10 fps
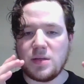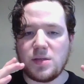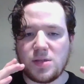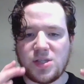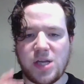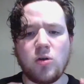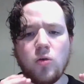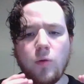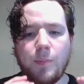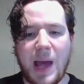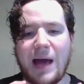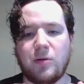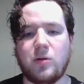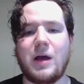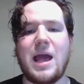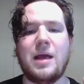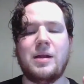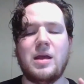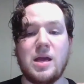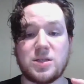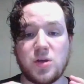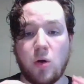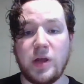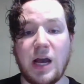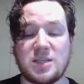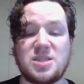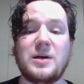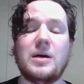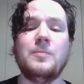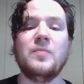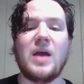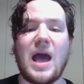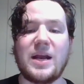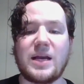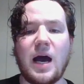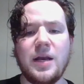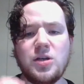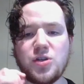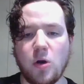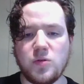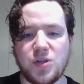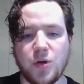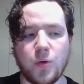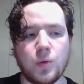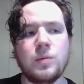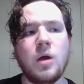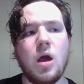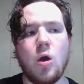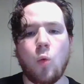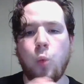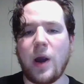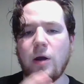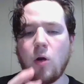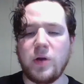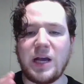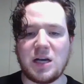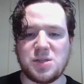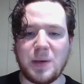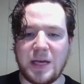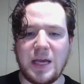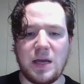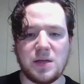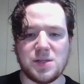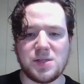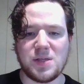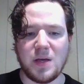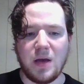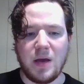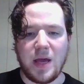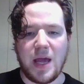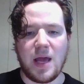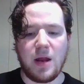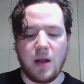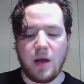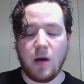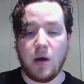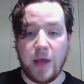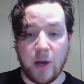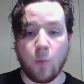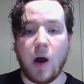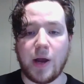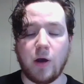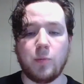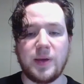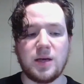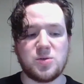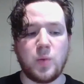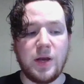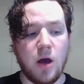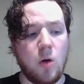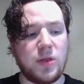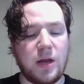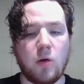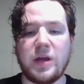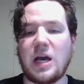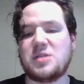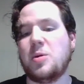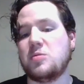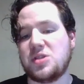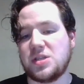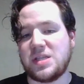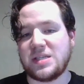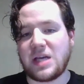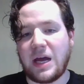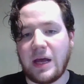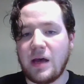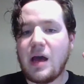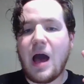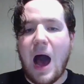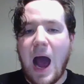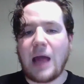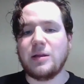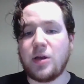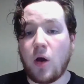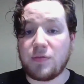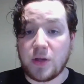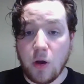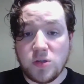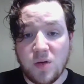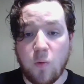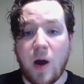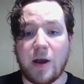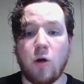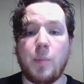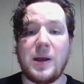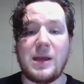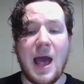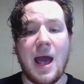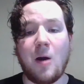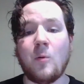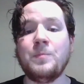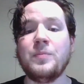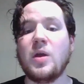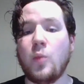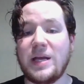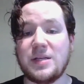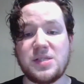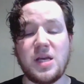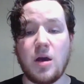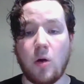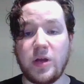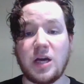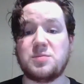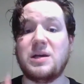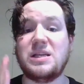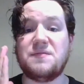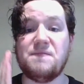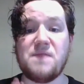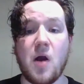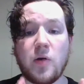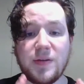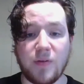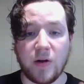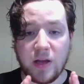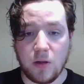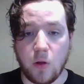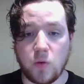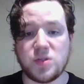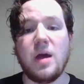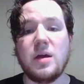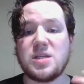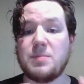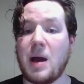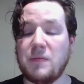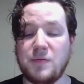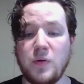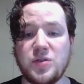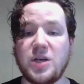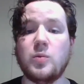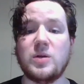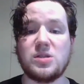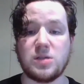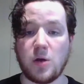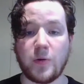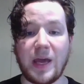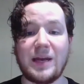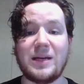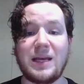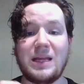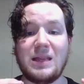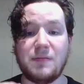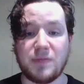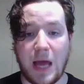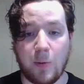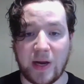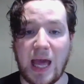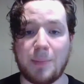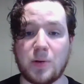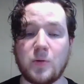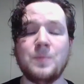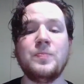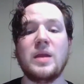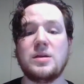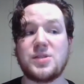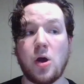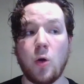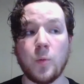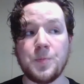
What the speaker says: single panel, and it's Onigashima, and it kind of shows you where Onigashima is in Wano, because we know that Onigashima was just this kind of island off the coast of Wano, but now we can see Onigashima is very, very close to Mount Fuji, which is located in the flower capital. So